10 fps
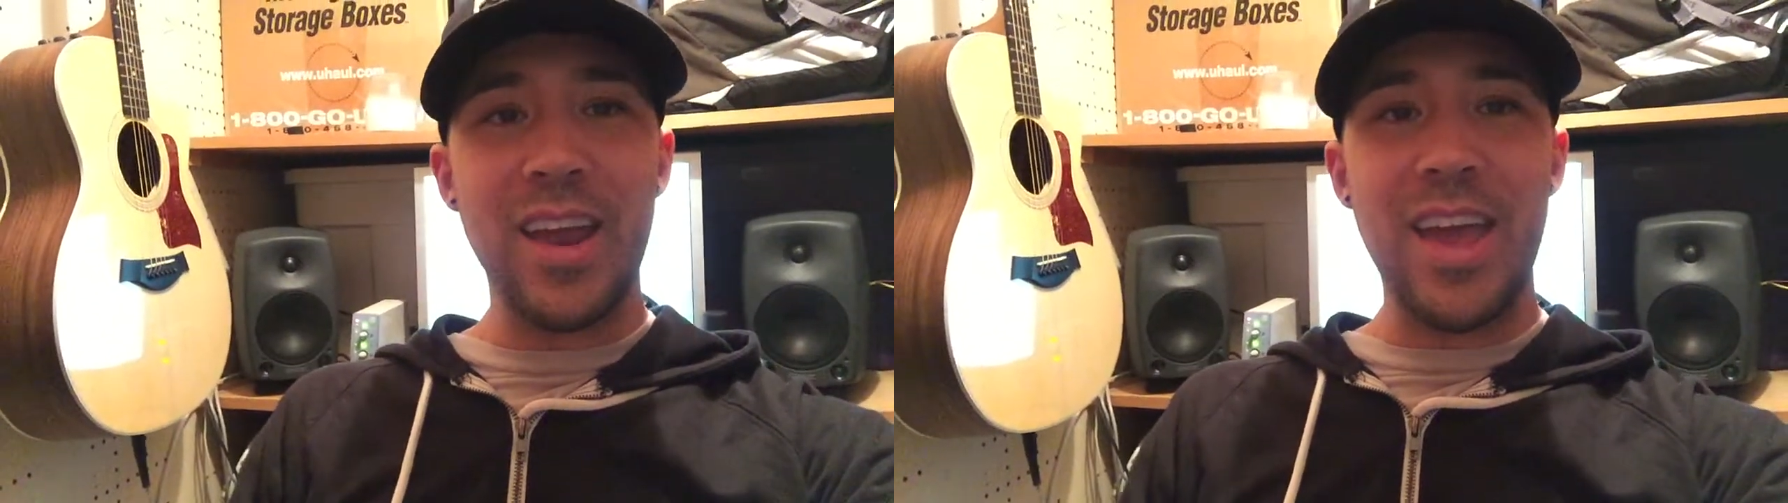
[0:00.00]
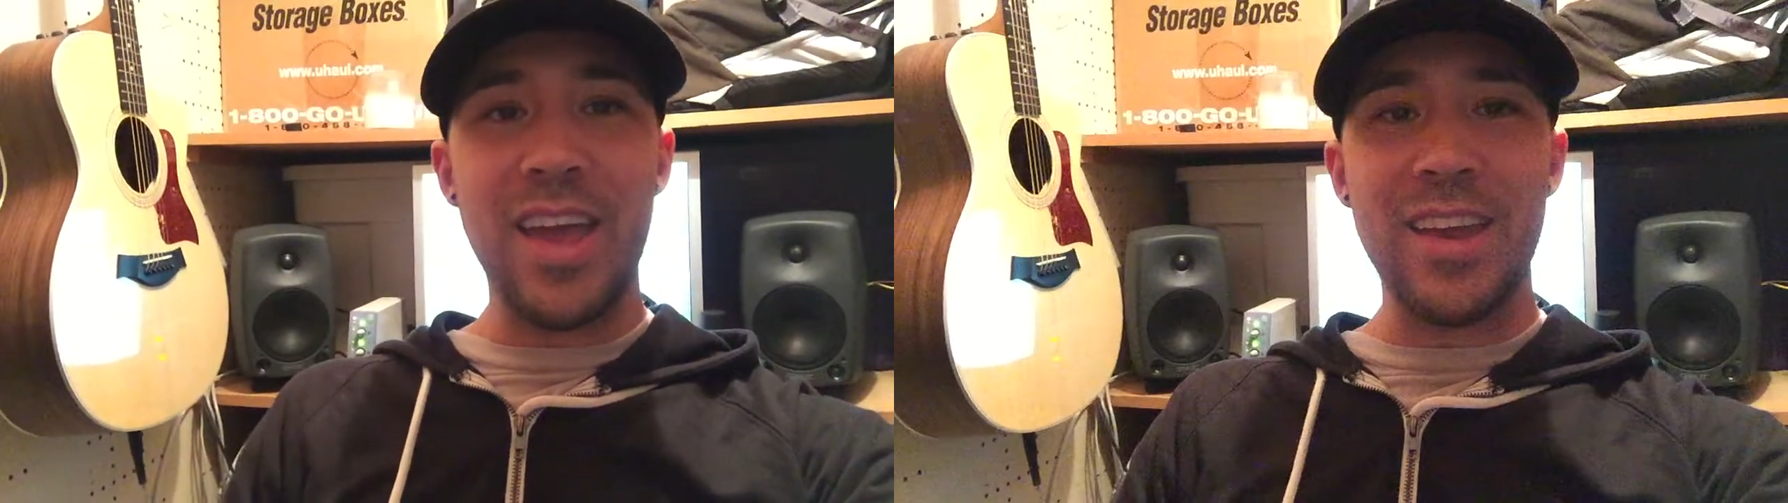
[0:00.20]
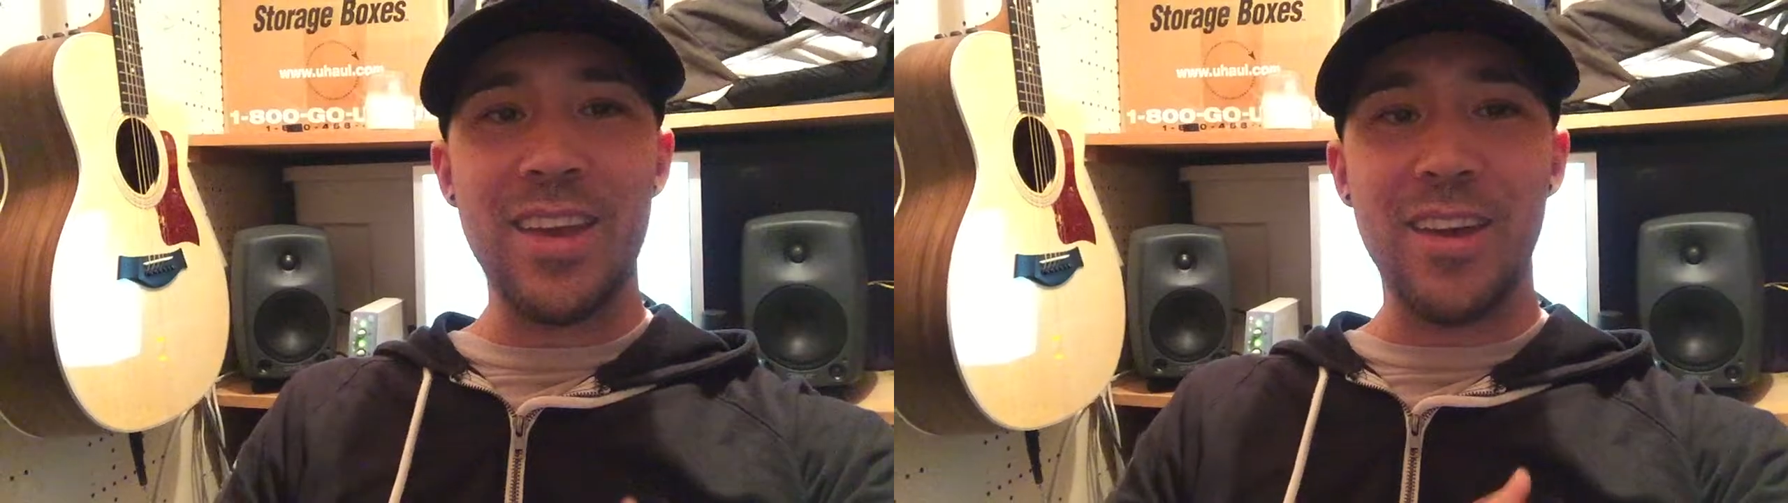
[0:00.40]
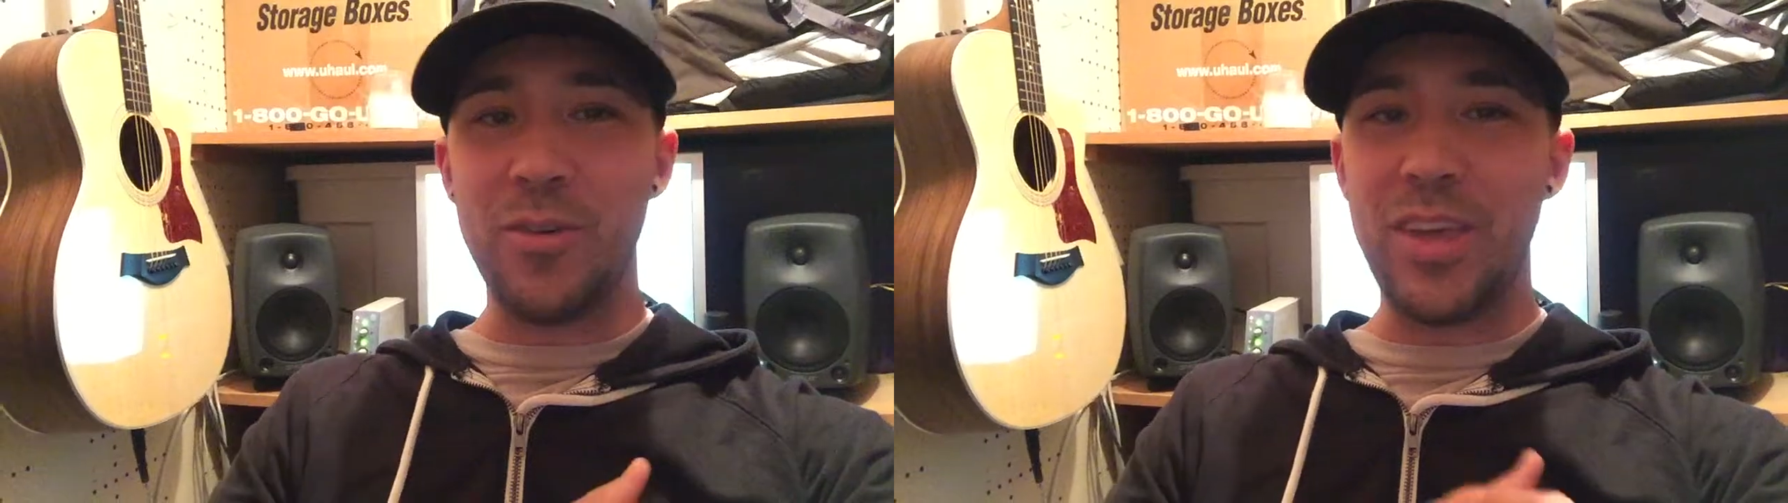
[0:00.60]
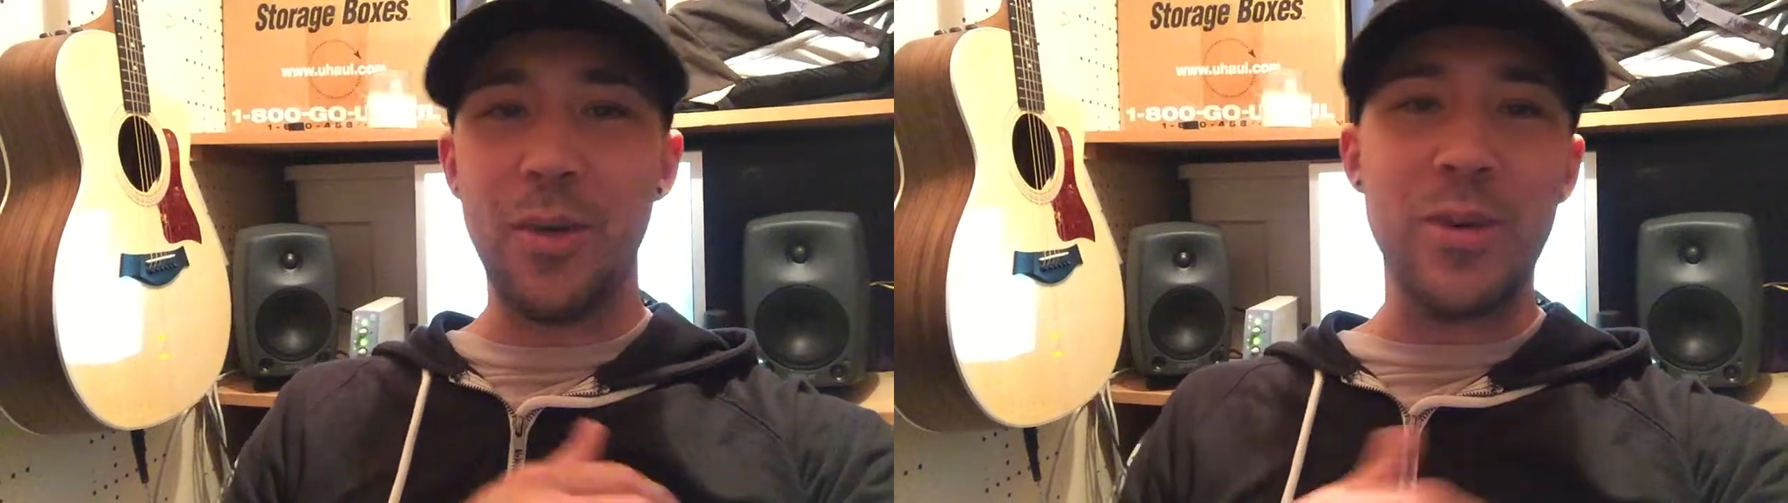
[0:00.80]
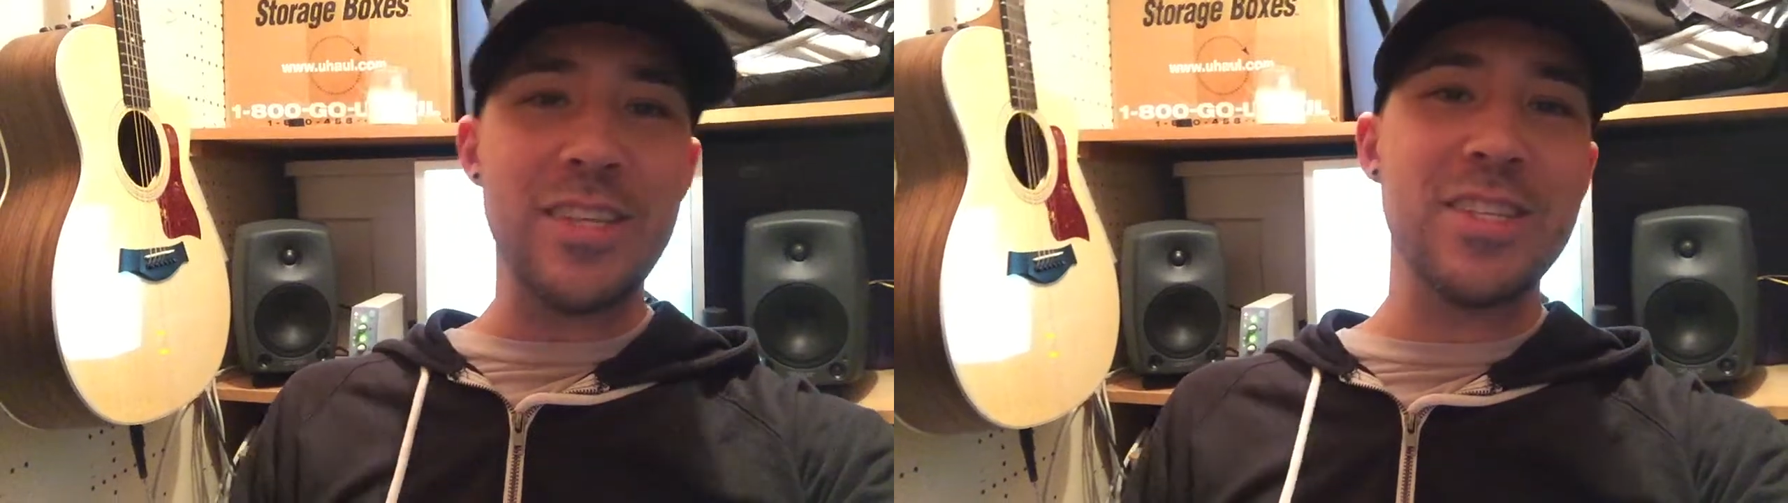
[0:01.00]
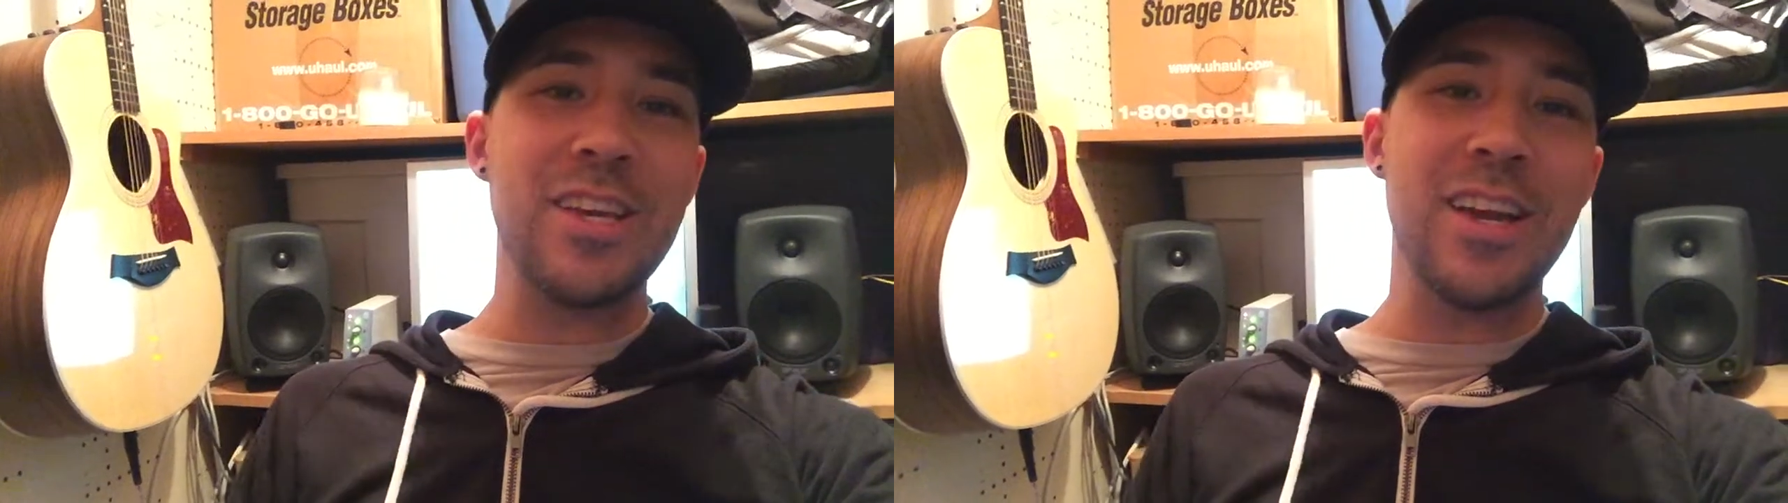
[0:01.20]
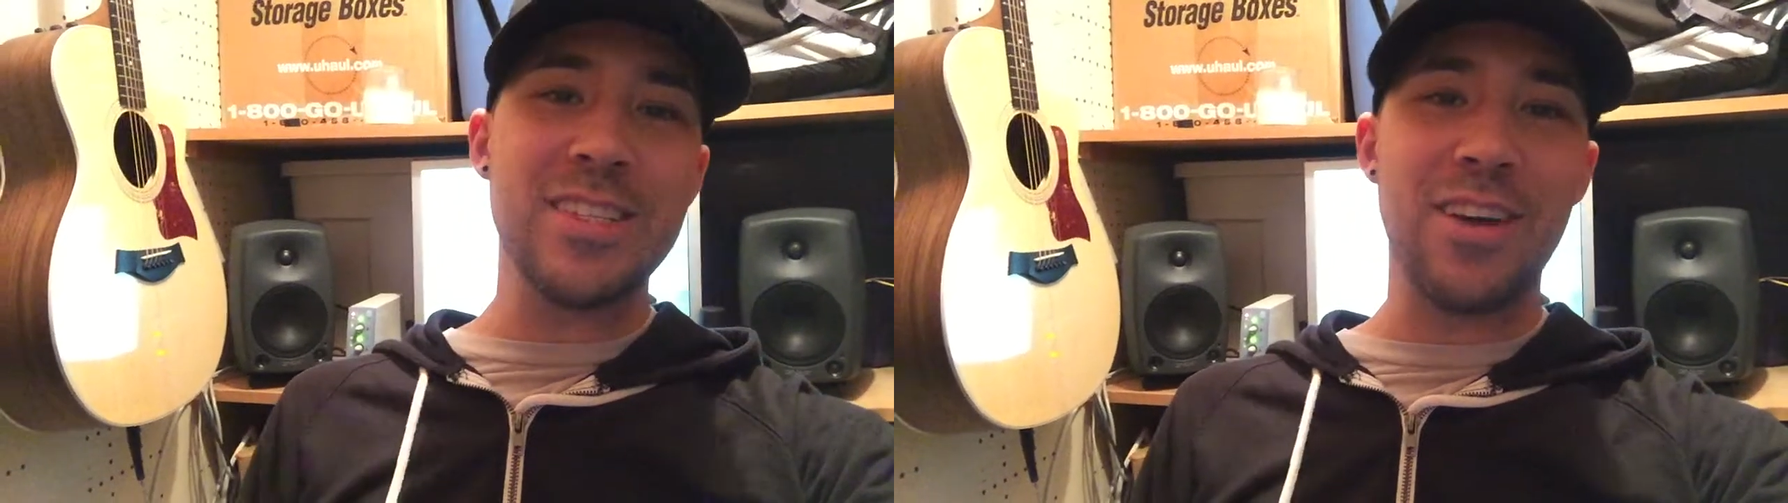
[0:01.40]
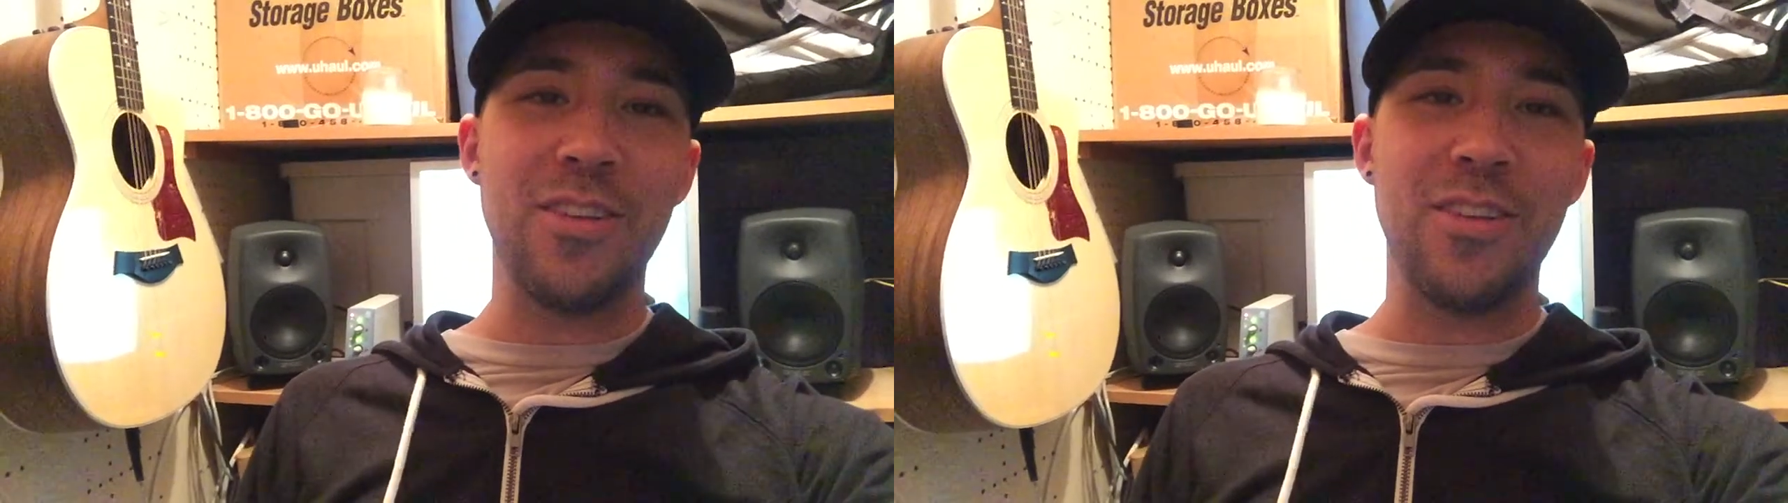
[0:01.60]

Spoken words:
and we can't wait to see you guys out